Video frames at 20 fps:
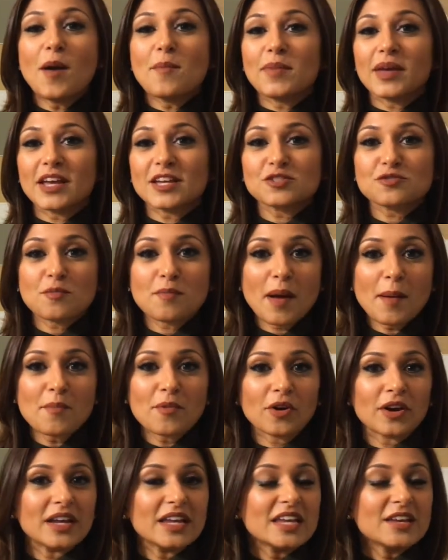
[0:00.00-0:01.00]
Because
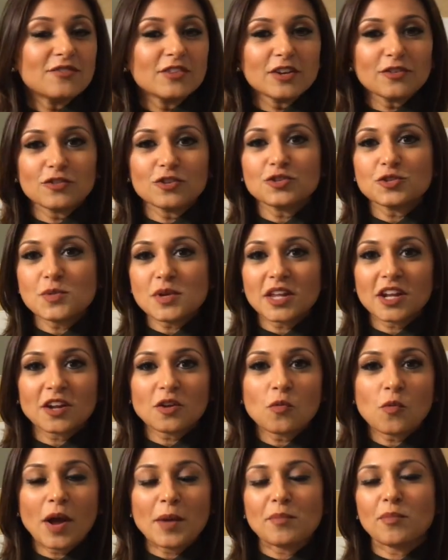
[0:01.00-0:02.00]
remember, even if you're doing it on
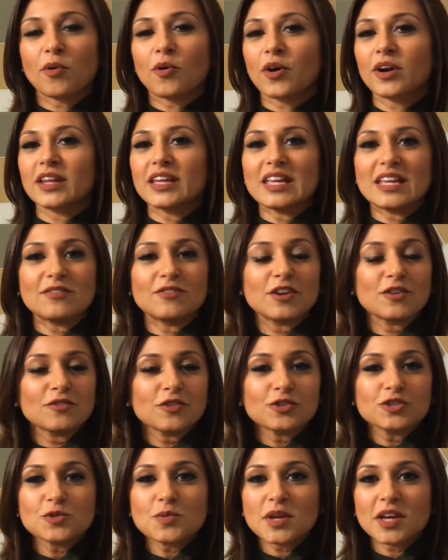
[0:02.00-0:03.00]
a whiteboard, even if
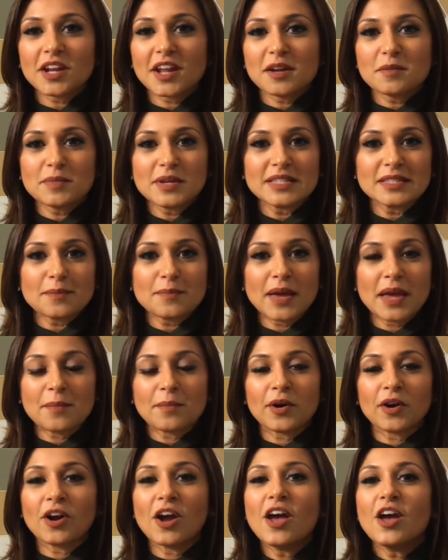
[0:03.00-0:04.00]
you're doing it on a piece of
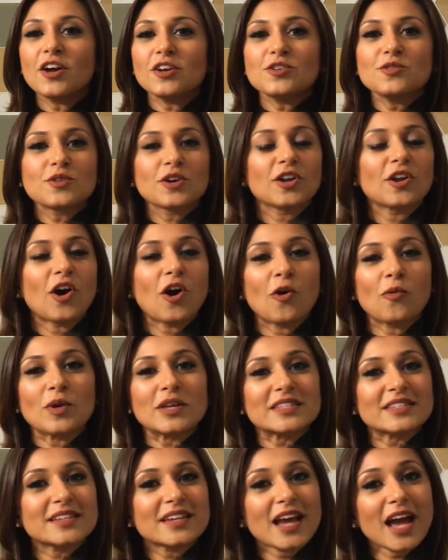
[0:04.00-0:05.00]
paper, you can
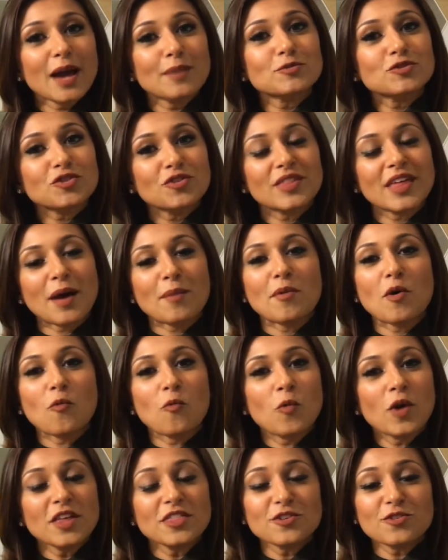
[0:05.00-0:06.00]
always capture them
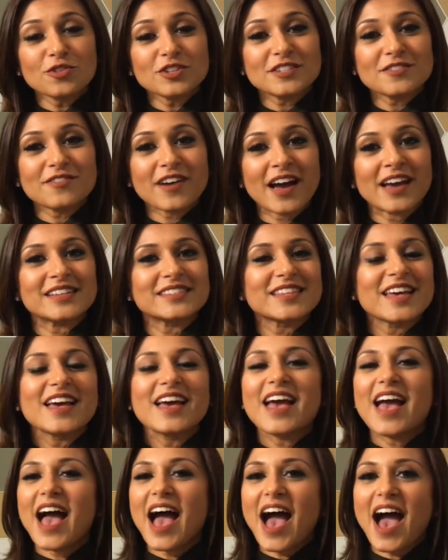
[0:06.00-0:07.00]
with your device,
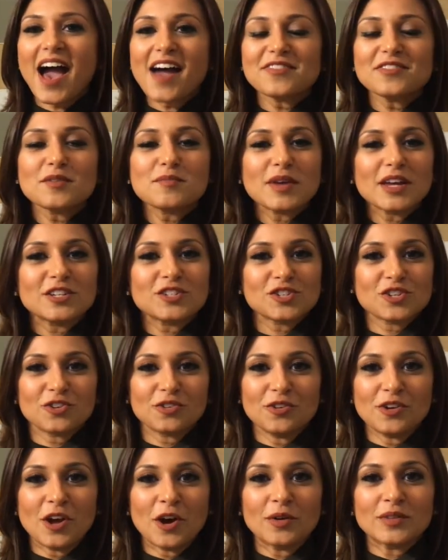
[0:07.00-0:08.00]
add them into
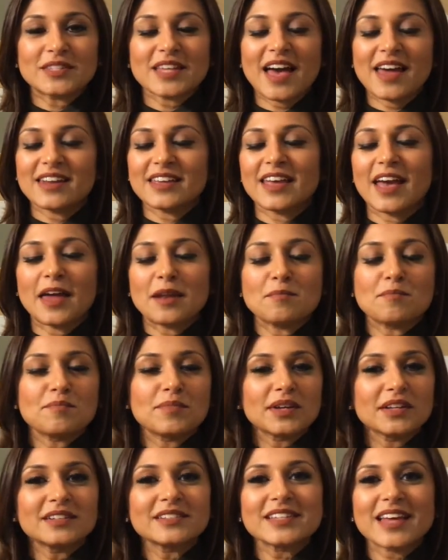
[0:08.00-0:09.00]
your notes, and again,
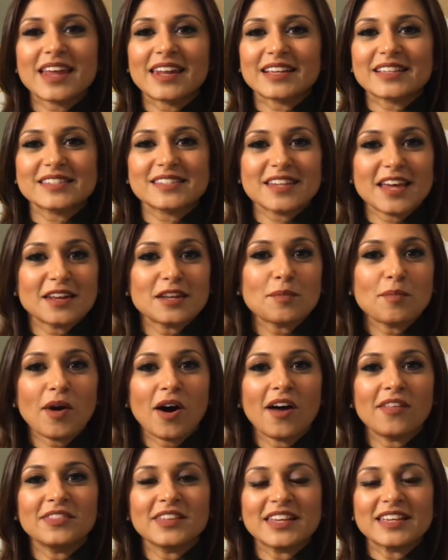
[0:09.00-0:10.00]
build and extend
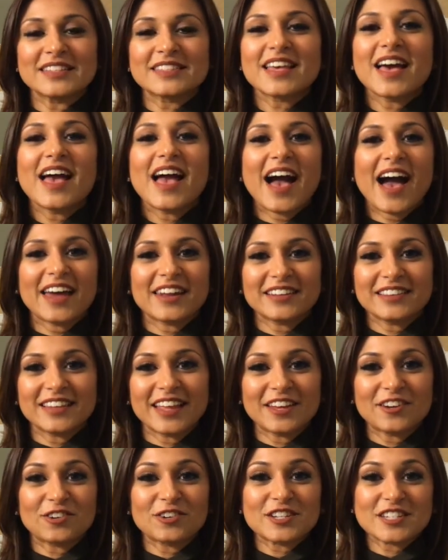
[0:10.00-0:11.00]
upon these at a
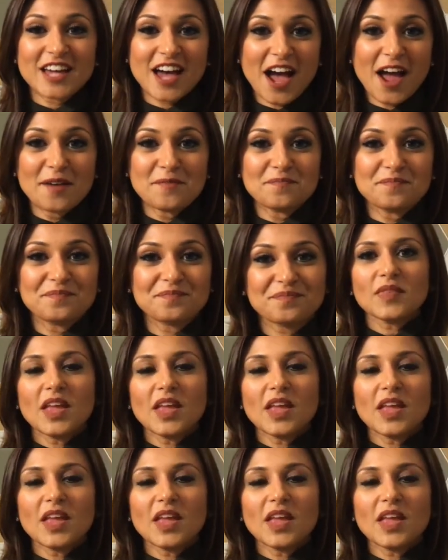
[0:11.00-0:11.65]
later time.